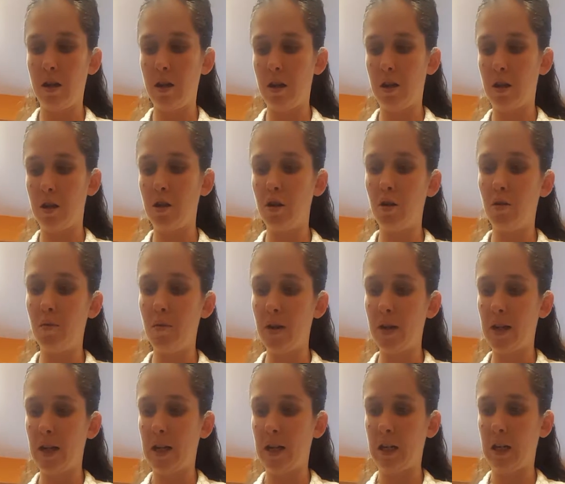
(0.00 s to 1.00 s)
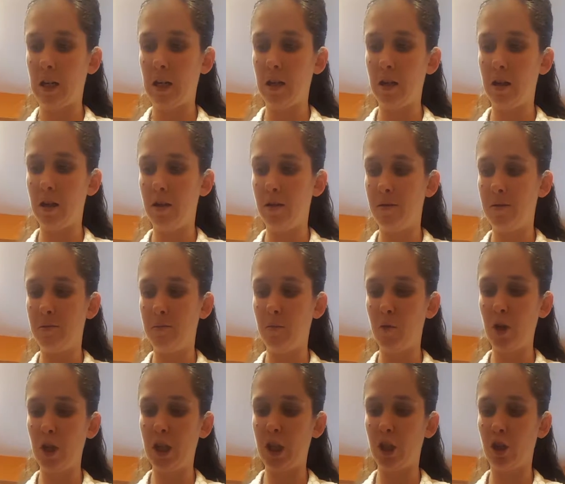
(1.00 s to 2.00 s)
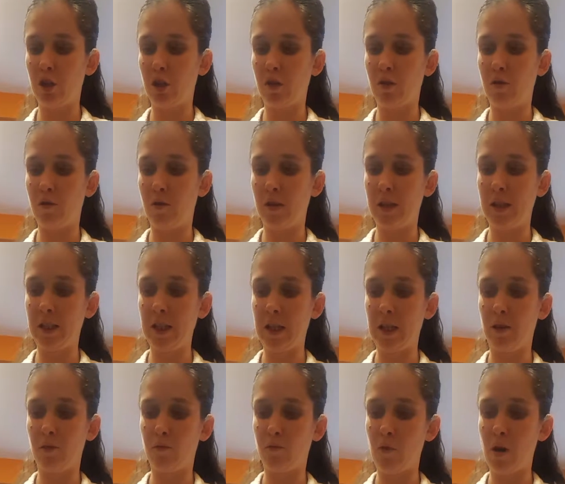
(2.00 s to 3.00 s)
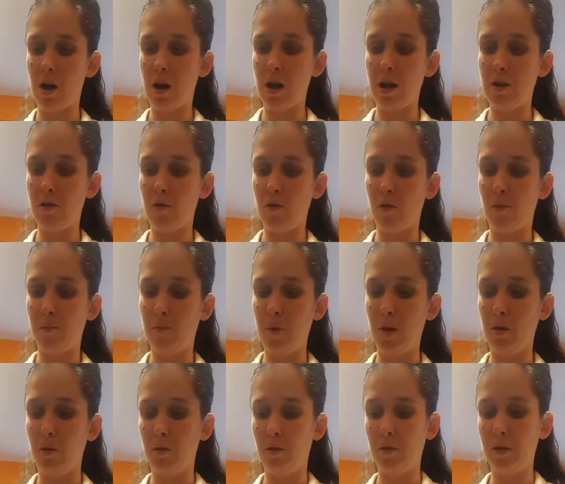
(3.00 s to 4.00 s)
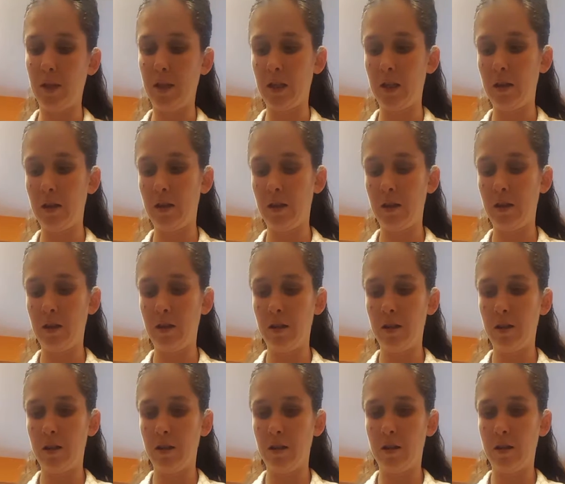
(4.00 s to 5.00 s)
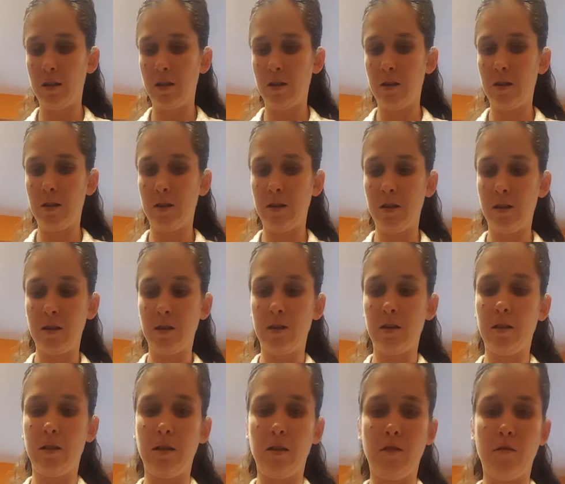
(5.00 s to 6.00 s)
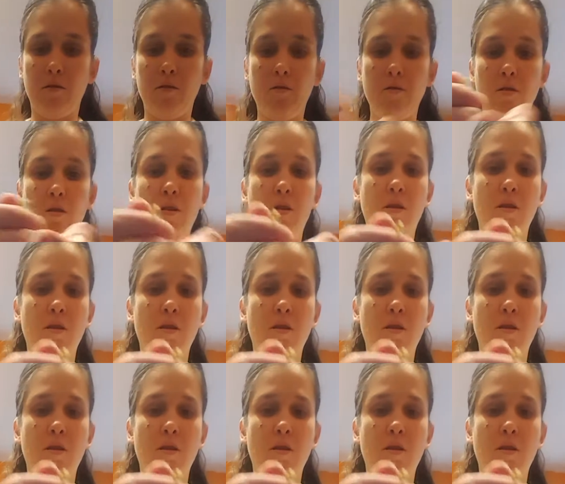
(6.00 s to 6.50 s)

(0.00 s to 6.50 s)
and you don't want any moisture to cause any rot or mold. So